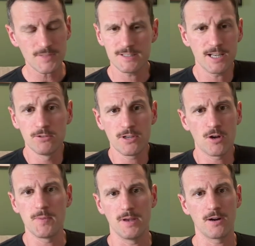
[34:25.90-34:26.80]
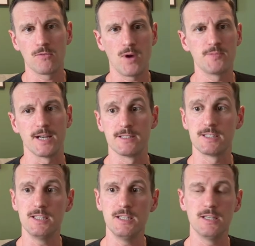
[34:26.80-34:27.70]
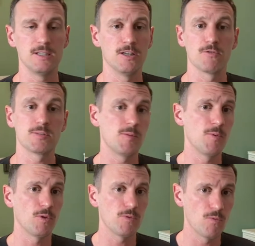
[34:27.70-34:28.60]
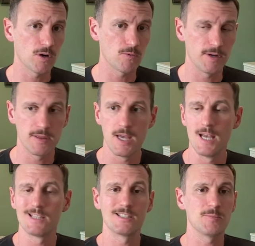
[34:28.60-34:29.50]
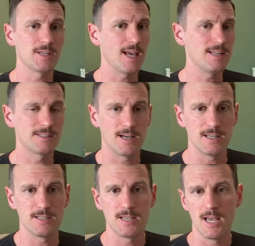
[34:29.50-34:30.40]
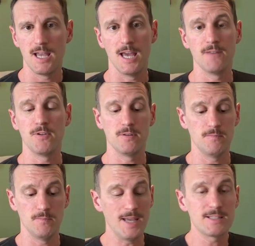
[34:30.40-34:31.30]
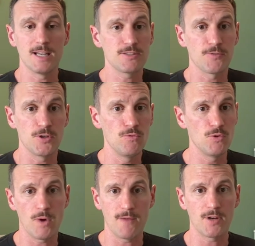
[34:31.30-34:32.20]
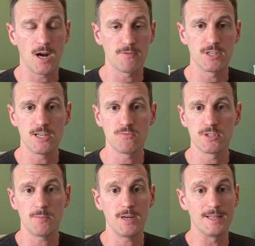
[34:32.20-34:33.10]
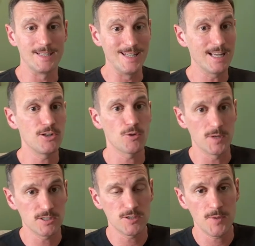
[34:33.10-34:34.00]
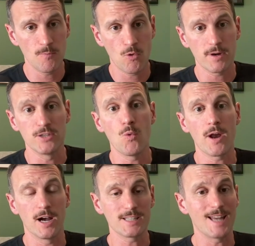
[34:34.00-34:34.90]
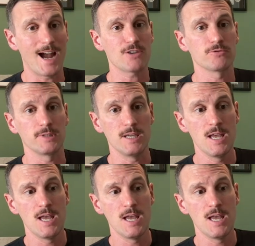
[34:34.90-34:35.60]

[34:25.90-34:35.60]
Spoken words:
take a look at our website, see some of the people that we work with, see some of the case studies, and if it makes sense for you that you want to have a conversation with somebody to dig into your business a bit more, and you want us to actually